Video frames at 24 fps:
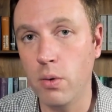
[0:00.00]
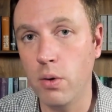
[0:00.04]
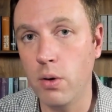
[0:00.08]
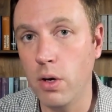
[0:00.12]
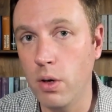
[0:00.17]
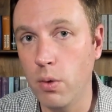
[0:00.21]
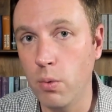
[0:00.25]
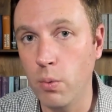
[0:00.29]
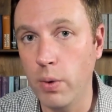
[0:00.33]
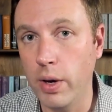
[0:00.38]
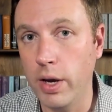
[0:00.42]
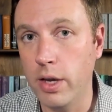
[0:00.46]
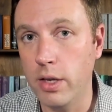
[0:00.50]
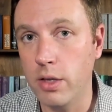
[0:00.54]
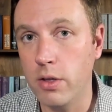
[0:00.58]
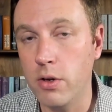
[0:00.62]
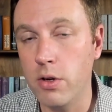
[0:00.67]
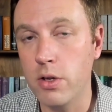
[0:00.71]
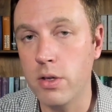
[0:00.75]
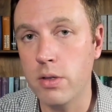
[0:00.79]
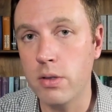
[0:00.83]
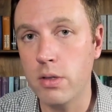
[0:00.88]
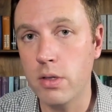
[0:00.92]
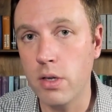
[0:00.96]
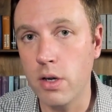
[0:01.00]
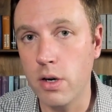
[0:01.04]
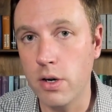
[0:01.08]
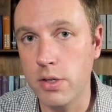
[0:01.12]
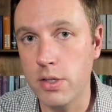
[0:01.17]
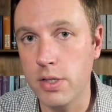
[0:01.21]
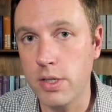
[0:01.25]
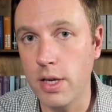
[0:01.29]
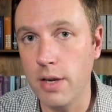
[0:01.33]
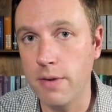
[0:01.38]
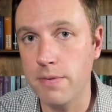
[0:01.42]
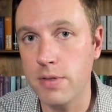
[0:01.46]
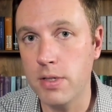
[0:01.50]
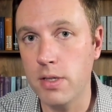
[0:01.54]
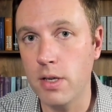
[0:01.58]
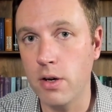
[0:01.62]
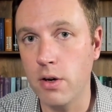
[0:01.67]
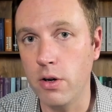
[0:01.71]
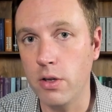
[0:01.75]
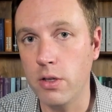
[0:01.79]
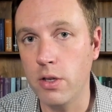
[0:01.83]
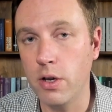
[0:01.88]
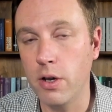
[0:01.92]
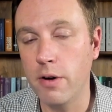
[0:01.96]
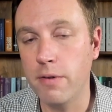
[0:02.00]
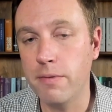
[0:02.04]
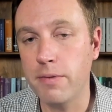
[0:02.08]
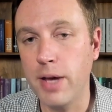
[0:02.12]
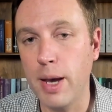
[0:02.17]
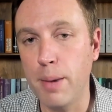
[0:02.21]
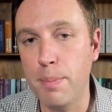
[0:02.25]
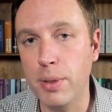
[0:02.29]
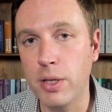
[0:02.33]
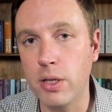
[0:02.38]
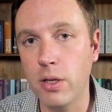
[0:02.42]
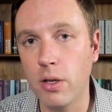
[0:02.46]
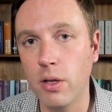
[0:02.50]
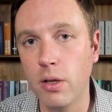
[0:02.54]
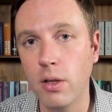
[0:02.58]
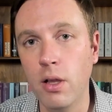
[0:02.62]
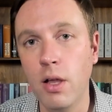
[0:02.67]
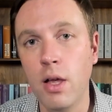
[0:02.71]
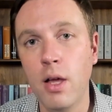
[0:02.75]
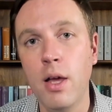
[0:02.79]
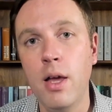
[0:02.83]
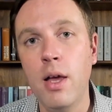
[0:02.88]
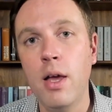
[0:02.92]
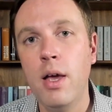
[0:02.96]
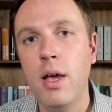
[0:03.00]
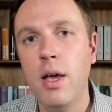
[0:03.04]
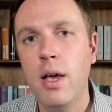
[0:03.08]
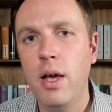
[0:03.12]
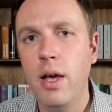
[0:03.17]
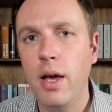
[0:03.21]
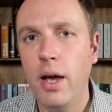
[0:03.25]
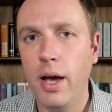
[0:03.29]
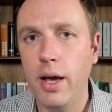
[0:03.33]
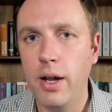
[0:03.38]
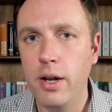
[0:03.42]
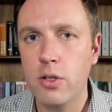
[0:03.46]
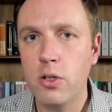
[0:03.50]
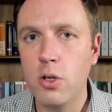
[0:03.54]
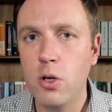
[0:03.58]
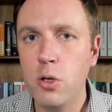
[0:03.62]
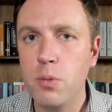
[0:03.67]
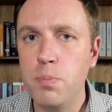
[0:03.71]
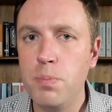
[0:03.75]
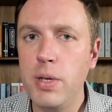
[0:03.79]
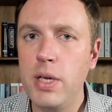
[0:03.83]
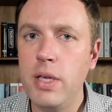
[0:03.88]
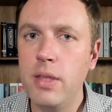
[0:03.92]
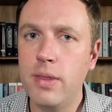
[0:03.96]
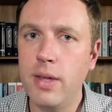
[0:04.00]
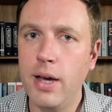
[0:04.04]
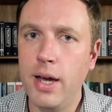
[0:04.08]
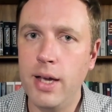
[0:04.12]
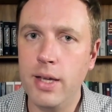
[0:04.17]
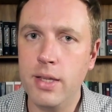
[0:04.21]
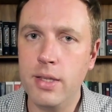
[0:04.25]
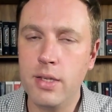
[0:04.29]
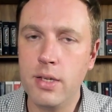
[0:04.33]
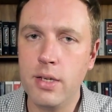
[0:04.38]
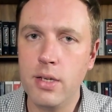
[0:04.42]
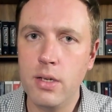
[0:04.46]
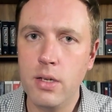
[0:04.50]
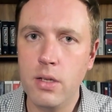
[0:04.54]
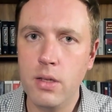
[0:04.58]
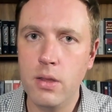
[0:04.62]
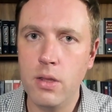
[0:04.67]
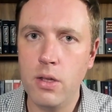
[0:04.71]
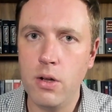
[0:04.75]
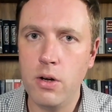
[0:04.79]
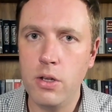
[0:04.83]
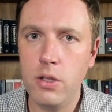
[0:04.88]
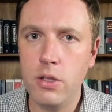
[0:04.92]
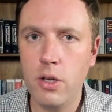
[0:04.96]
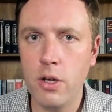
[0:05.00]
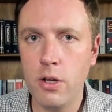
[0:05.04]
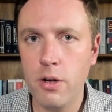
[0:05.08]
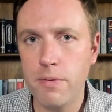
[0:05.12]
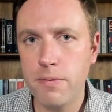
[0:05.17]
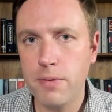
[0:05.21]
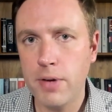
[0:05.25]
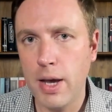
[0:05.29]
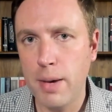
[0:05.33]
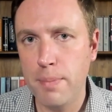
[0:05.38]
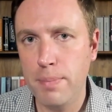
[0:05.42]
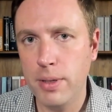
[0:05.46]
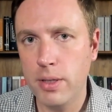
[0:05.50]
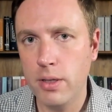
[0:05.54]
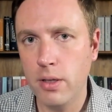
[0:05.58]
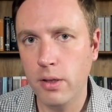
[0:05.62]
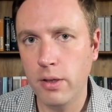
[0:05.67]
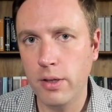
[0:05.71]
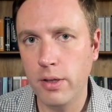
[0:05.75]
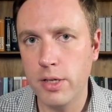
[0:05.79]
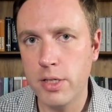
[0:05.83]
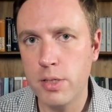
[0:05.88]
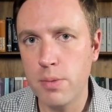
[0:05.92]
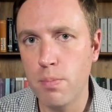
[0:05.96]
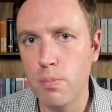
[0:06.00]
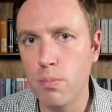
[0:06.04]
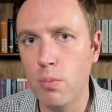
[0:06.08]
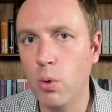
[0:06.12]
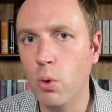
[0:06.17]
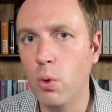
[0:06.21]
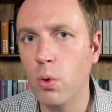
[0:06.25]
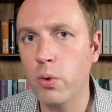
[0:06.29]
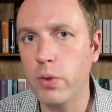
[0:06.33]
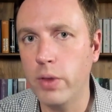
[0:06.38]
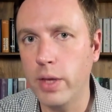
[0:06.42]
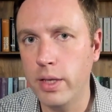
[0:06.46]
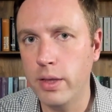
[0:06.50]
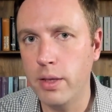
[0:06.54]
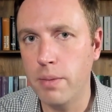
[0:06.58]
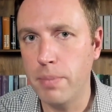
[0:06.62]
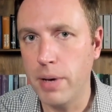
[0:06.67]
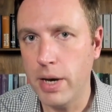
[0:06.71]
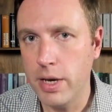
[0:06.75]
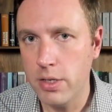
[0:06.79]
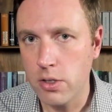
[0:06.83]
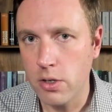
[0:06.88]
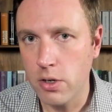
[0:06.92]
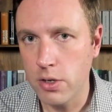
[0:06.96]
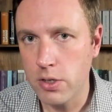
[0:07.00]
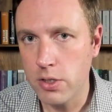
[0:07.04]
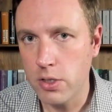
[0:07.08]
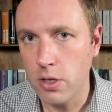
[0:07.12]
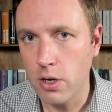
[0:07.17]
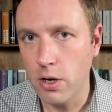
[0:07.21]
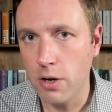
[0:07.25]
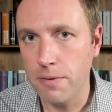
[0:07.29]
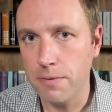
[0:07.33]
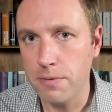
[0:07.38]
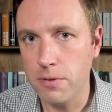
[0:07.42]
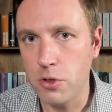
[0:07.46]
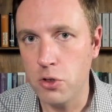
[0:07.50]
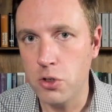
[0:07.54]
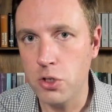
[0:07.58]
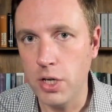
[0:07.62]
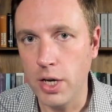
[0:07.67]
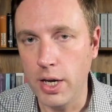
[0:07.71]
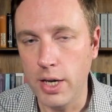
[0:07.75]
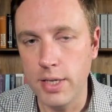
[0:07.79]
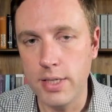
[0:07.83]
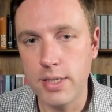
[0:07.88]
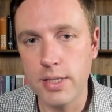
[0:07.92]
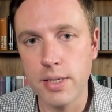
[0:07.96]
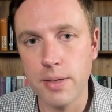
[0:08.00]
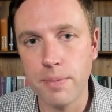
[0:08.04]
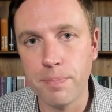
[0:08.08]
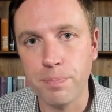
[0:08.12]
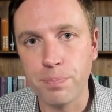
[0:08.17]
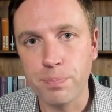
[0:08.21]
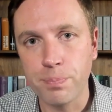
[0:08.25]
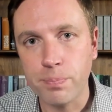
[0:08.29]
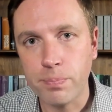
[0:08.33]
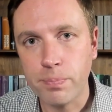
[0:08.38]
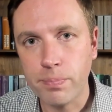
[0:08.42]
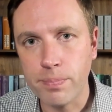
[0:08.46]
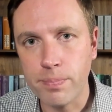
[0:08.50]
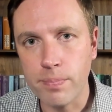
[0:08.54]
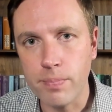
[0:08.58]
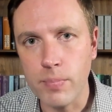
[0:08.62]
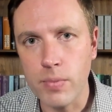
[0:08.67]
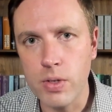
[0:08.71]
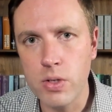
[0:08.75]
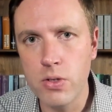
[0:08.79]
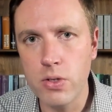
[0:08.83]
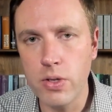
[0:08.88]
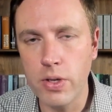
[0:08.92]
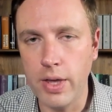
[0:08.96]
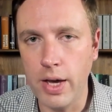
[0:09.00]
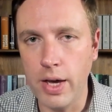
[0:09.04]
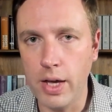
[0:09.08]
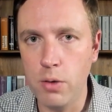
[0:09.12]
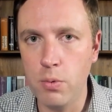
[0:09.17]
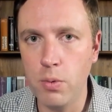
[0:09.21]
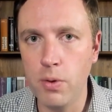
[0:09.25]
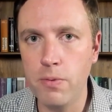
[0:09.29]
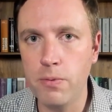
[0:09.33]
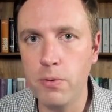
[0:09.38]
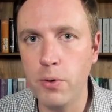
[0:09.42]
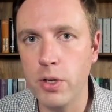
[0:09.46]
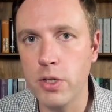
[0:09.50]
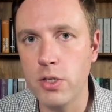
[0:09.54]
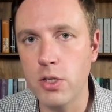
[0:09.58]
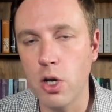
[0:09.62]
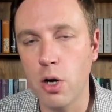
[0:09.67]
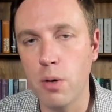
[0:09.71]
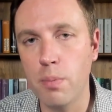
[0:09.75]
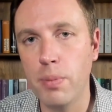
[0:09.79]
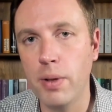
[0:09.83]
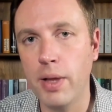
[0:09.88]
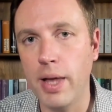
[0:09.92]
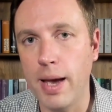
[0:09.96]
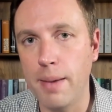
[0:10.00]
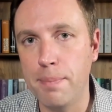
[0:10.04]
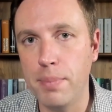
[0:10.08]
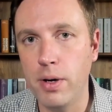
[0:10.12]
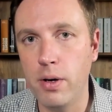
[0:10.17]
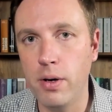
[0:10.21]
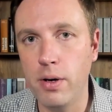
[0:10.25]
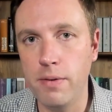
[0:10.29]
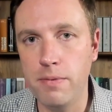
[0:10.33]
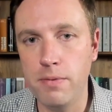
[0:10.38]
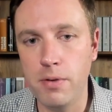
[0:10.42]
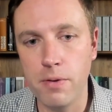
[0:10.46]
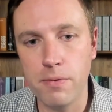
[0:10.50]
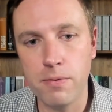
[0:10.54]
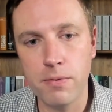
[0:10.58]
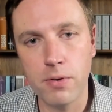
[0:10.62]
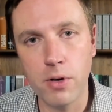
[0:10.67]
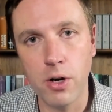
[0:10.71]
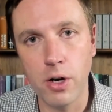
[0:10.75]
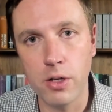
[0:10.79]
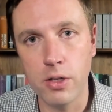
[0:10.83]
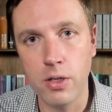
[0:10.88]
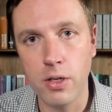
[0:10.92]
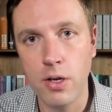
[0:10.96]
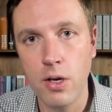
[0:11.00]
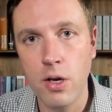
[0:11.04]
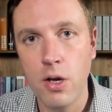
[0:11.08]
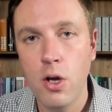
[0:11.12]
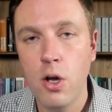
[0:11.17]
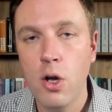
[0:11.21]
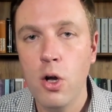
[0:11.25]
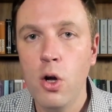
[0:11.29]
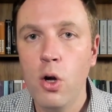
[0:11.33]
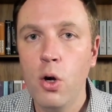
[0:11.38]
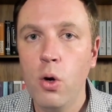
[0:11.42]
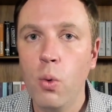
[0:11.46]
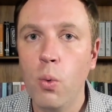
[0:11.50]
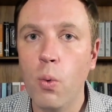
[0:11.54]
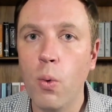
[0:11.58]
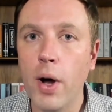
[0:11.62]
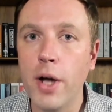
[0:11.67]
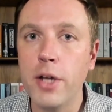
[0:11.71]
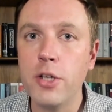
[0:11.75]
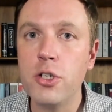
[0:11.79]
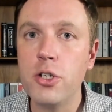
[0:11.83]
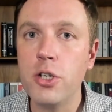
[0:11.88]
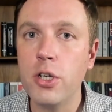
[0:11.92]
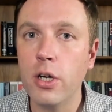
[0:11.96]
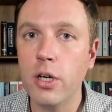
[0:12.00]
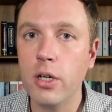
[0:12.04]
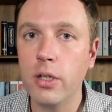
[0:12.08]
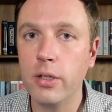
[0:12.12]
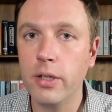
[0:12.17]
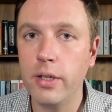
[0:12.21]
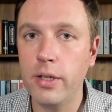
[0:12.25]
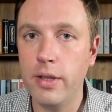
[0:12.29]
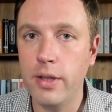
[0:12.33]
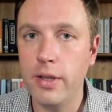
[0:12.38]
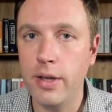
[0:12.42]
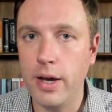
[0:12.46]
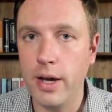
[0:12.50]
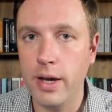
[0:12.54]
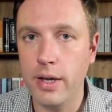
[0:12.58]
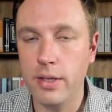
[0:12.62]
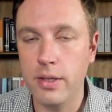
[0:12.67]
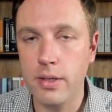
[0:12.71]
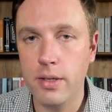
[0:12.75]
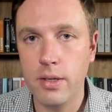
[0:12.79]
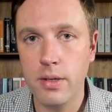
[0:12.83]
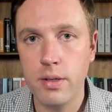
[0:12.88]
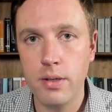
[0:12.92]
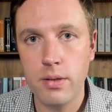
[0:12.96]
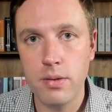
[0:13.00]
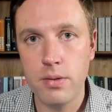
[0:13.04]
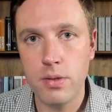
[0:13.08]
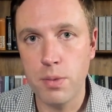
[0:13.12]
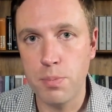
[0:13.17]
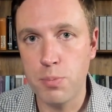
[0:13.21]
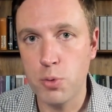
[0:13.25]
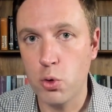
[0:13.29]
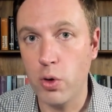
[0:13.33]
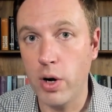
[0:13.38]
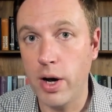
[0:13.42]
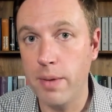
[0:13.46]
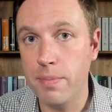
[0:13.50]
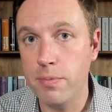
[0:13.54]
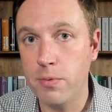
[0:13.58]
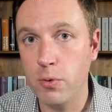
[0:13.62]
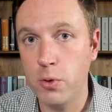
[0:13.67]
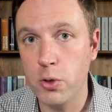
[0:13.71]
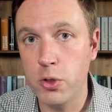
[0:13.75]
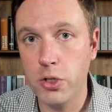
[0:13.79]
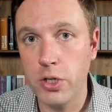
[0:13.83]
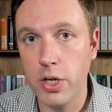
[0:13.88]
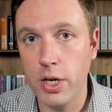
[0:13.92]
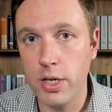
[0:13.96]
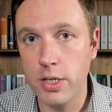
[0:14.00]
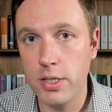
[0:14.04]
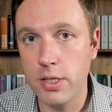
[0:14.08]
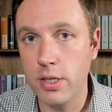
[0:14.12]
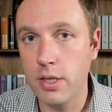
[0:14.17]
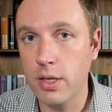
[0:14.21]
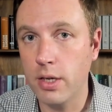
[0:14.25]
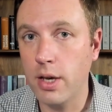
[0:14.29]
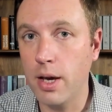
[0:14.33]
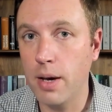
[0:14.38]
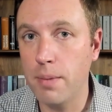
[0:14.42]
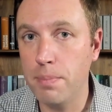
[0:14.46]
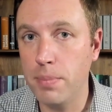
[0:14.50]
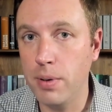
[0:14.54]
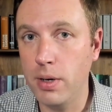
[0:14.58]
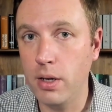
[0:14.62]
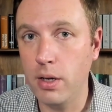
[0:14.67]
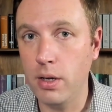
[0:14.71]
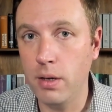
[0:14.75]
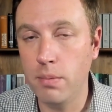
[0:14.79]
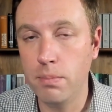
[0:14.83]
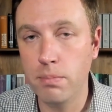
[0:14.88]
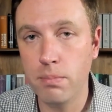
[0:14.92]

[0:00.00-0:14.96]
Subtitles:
where it receives the return of capital. And it could be that the return of capital is more than the base cost of the shares. So that would, for example, happen if you've got one shareholder that subscribed for shares in the company